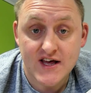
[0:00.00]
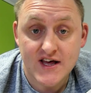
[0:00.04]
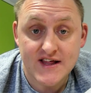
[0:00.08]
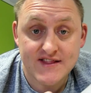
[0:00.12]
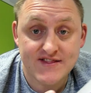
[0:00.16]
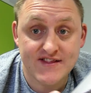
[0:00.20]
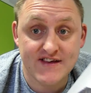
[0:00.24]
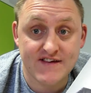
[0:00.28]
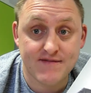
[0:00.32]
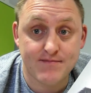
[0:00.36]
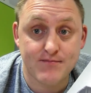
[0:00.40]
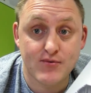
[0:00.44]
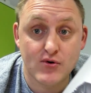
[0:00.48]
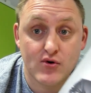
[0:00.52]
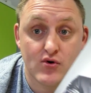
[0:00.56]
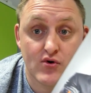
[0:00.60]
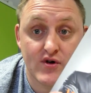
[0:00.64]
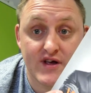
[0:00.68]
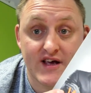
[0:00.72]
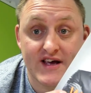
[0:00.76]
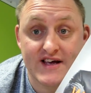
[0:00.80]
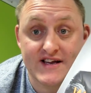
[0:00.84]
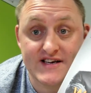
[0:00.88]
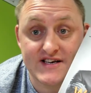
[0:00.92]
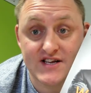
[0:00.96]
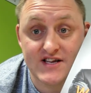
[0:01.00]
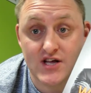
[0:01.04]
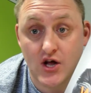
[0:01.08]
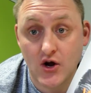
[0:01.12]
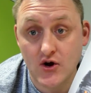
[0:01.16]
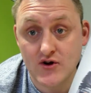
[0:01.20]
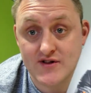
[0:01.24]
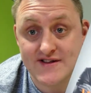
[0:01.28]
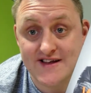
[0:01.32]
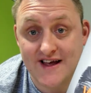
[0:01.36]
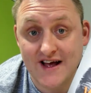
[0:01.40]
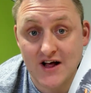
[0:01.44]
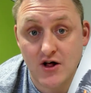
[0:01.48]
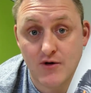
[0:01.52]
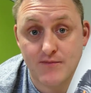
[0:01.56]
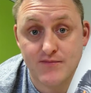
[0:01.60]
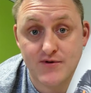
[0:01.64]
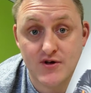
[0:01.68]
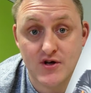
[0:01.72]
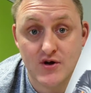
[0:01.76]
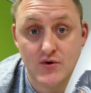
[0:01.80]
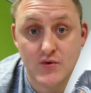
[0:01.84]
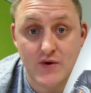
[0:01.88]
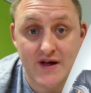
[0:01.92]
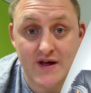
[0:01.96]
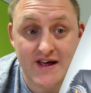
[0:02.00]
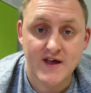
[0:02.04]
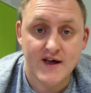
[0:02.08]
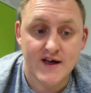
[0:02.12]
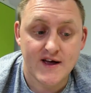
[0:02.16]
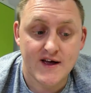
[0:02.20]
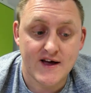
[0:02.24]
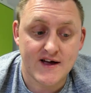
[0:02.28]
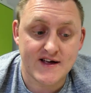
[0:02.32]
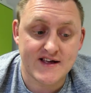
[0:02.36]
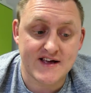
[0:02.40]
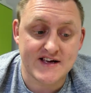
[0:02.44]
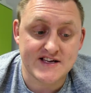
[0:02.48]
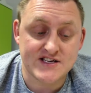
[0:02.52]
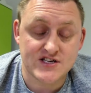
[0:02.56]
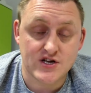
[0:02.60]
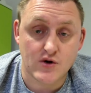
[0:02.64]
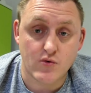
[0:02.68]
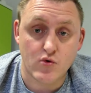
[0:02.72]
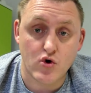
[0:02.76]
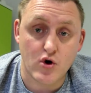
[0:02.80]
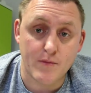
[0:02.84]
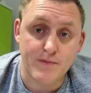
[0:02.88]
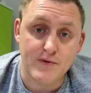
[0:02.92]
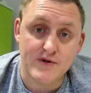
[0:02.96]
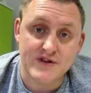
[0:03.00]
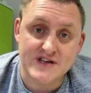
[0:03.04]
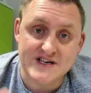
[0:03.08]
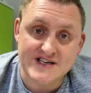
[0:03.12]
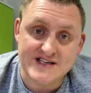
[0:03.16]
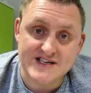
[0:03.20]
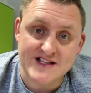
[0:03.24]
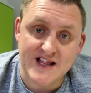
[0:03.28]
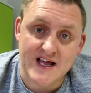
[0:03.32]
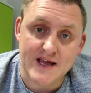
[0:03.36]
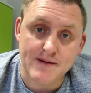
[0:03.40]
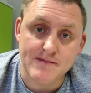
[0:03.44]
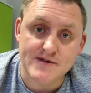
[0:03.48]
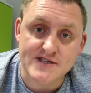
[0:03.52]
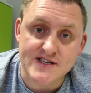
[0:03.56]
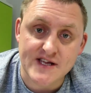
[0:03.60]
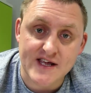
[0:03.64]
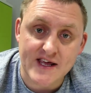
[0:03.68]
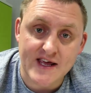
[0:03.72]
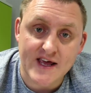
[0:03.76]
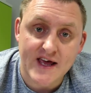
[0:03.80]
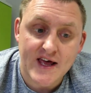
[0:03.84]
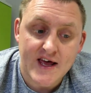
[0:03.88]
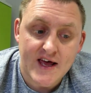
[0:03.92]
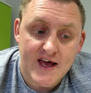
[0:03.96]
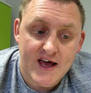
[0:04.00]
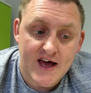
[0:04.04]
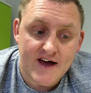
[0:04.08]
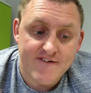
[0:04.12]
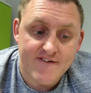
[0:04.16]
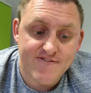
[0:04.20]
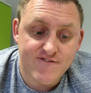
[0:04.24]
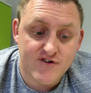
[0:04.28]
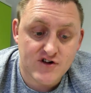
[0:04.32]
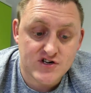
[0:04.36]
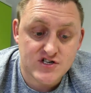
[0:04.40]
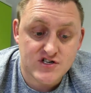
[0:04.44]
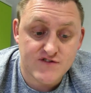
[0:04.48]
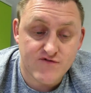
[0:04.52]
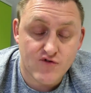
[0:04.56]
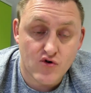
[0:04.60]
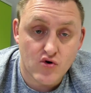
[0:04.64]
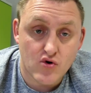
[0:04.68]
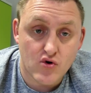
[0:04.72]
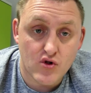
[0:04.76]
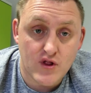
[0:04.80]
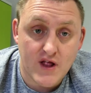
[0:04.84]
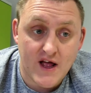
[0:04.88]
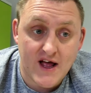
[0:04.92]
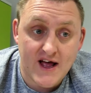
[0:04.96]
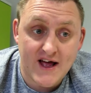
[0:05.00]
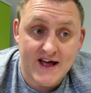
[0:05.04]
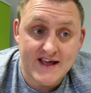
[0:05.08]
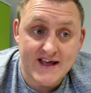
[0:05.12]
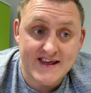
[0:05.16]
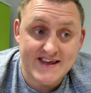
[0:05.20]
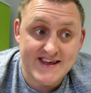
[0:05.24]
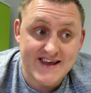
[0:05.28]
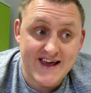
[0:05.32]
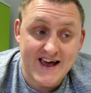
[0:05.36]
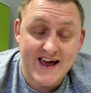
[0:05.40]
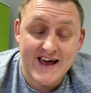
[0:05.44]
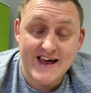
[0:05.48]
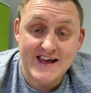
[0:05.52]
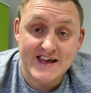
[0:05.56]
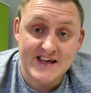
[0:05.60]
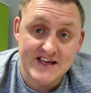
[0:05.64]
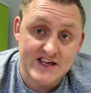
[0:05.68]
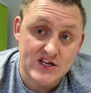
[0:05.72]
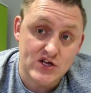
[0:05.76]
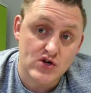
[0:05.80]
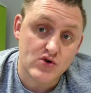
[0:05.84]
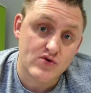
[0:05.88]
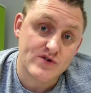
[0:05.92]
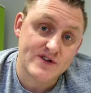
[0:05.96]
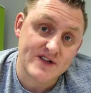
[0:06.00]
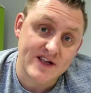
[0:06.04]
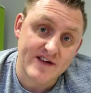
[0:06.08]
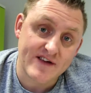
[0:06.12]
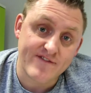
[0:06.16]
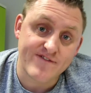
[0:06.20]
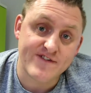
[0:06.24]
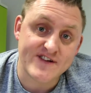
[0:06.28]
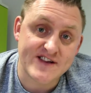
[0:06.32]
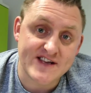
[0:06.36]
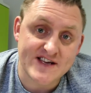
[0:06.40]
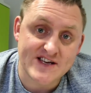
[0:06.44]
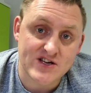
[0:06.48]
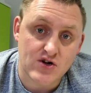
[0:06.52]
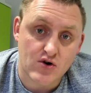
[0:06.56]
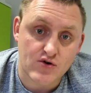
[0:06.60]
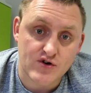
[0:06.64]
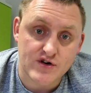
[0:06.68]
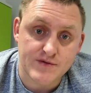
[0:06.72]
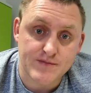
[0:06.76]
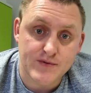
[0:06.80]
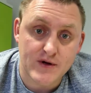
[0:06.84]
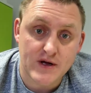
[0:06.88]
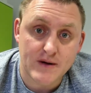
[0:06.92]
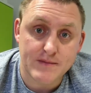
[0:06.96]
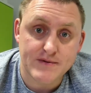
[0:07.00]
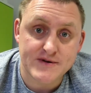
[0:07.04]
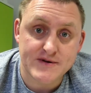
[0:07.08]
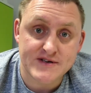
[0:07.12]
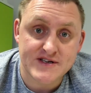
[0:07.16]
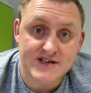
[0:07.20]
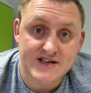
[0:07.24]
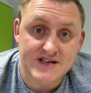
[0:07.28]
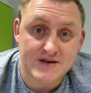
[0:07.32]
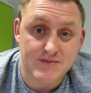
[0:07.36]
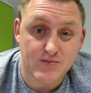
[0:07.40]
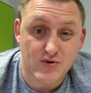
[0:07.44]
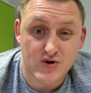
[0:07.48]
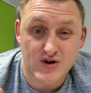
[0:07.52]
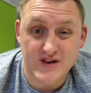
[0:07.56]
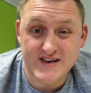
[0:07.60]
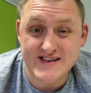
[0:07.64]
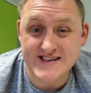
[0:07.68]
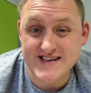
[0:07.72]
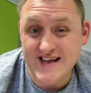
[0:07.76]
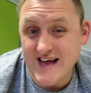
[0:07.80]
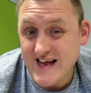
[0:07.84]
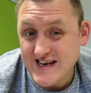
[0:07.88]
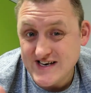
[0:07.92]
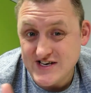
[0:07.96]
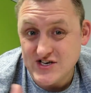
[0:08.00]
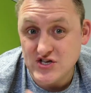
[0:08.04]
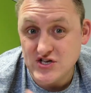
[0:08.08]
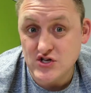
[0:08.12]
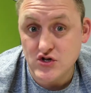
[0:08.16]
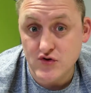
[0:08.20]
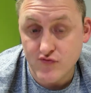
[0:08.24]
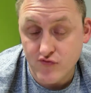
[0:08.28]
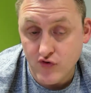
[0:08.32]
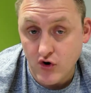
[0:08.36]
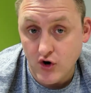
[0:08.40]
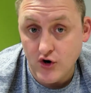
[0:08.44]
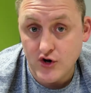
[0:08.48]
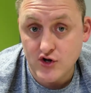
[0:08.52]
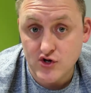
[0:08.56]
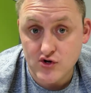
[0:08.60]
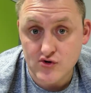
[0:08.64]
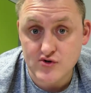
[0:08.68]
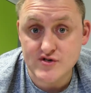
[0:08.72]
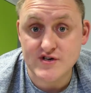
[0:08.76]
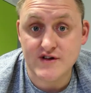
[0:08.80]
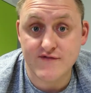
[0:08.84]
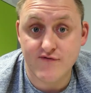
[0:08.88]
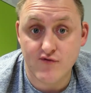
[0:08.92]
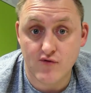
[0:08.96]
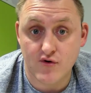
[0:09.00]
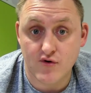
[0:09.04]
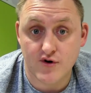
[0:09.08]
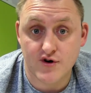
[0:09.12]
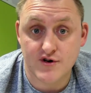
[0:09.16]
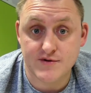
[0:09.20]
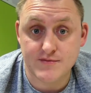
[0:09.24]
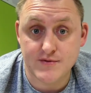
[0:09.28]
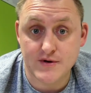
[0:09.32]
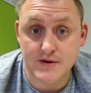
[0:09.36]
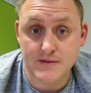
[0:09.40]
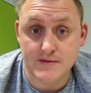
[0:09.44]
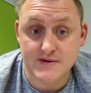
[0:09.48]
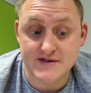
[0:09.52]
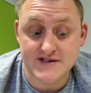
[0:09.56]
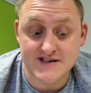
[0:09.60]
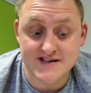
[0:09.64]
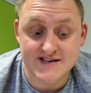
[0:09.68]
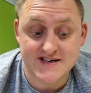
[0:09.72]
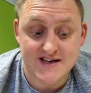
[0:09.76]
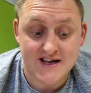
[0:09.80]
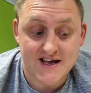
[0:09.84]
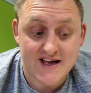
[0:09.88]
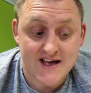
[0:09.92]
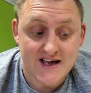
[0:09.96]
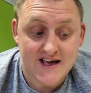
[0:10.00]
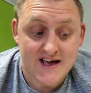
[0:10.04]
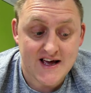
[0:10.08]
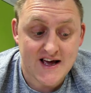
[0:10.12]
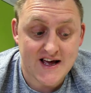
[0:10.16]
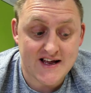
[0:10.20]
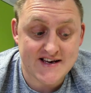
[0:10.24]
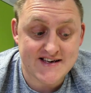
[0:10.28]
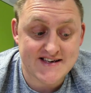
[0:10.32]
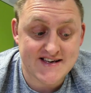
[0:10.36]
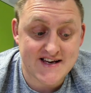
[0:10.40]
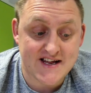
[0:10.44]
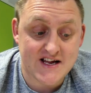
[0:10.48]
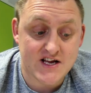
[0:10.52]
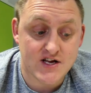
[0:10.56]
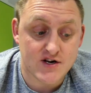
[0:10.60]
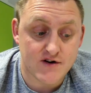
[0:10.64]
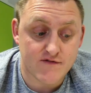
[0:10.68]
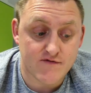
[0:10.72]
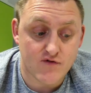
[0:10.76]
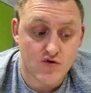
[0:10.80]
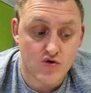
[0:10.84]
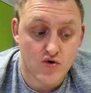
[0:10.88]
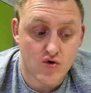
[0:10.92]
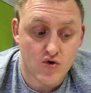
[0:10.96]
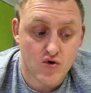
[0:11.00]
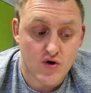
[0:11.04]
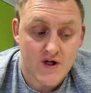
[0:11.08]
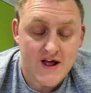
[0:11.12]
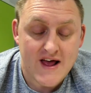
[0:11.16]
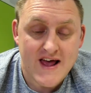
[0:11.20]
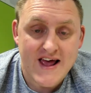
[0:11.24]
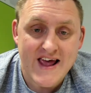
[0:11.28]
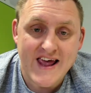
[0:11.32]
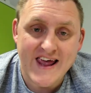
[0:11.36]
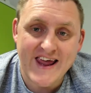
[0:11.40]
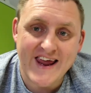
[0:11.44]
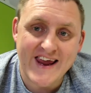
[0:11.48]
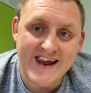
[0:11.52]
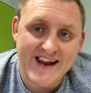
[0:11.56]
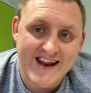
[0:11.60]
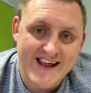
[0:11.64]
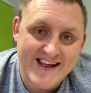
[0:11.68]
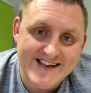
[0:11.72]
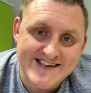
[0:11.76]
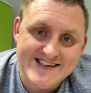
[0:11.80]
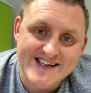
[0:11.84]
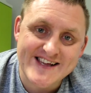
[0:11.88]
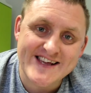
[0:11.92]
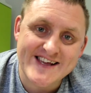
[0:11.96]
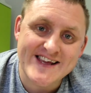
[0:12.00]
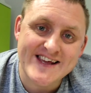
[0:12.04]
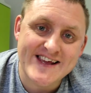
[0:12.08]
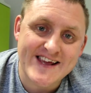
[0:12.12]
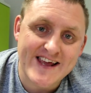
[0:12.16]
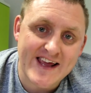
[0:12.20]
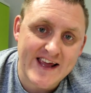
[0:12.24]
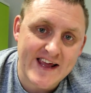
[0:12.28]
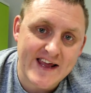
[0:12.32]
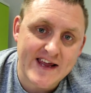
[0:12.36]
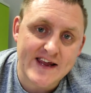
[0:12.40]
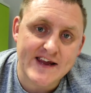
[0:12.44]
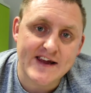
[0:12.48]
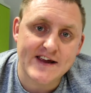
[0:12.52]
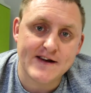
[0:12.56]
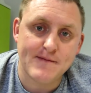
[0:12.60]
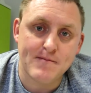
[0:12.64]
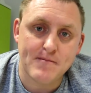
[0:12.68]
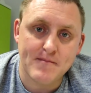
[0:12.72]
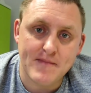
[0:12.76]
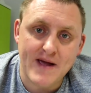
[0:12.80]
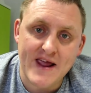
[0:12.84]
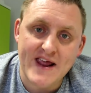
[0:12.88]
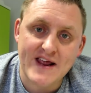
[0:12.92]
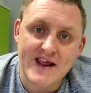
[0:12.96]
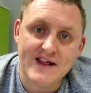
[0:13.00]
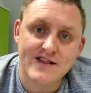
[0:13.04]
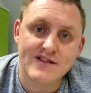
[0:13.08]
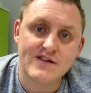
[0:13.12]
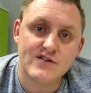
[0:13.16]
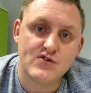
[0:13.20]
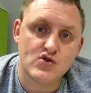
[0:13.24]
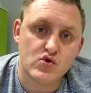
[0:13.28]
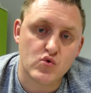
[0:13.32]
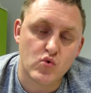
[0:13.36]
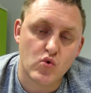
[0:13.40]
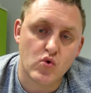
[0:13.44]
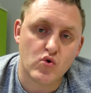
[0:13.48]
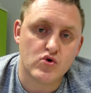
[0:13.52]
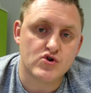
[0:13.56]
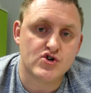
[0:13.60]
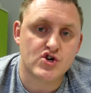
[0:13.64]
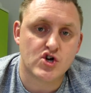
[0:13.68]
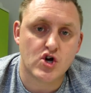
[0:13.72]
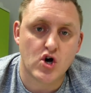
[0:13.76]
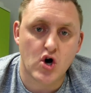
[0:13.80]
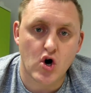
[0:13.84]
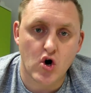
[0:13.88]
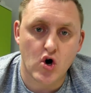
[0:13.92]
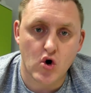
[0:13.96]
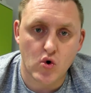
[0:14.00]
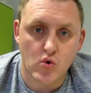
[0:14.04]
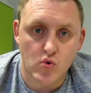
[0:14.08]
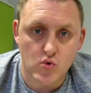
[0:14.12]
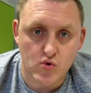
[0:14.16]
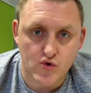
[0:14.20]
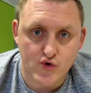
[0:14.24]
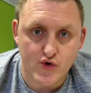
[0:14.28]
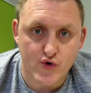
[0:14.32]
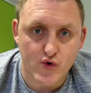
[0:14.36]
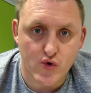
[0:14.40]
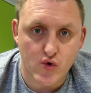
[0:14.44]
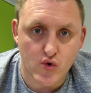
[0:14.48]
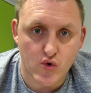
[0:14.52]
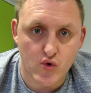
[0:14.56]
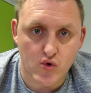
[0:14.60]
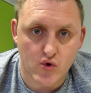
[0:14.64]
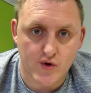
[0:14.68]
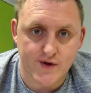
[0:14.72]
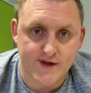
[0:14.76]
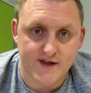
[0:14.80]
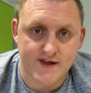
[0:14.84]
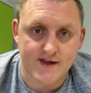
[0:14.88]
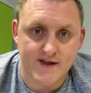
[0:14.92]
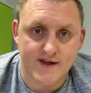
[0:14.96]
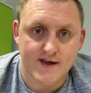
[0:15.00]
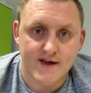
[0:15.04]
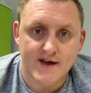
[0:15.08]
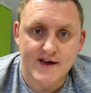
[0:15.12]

this book is going to help you. Okay, so a couple of disclaimers here. First of all, yeah, he used it for dishonest purposes, but he says you've got to use it for honest purposes. And second of all, it is geared mainly towards cold calling.